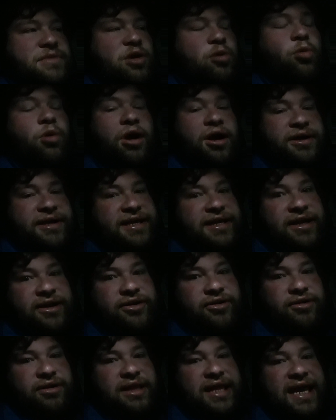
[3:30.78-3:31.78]
walking
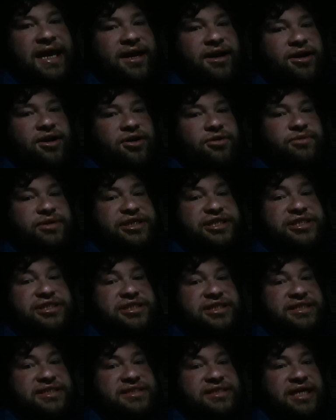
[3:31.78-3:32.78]
under a ladder, which
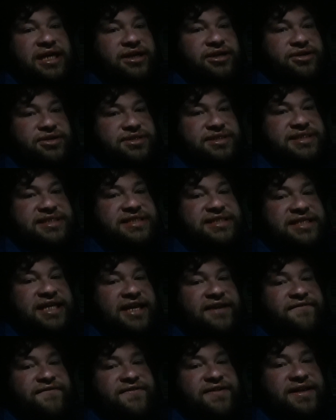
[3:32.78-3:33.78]
is not a good
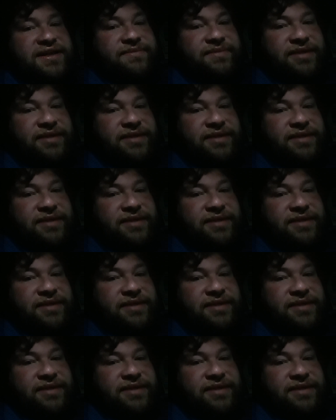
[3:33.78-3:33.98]
safety